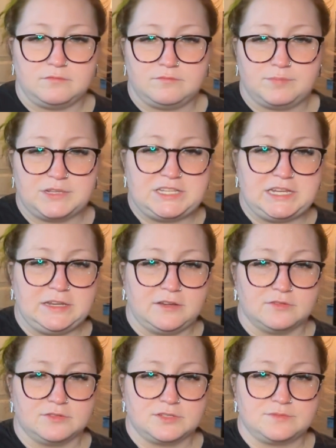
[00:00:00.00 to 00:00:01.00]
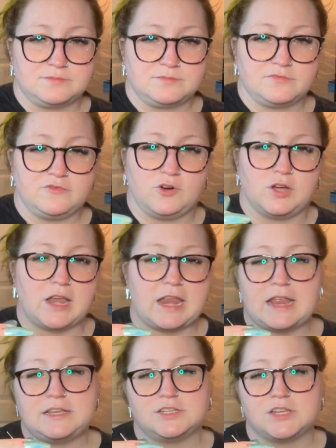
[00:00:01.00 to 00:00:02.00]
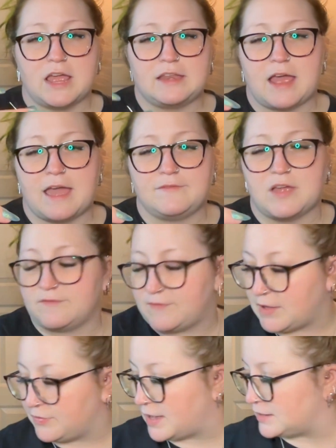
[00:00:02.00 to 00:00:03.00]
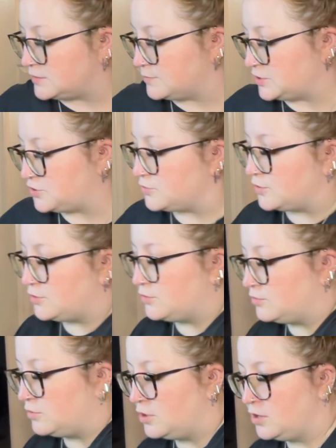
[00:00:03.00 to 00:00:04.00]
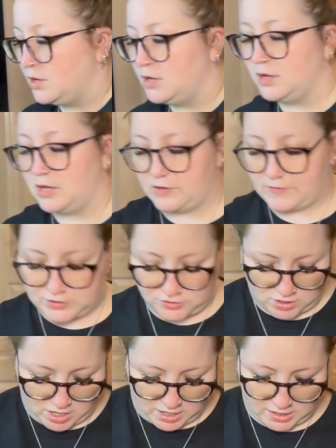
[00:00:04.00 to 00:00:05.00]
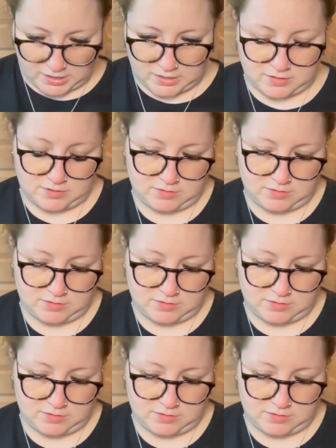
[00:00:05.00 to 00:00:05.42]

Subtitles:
petite needles for it, and I've not found that to be true. If I try,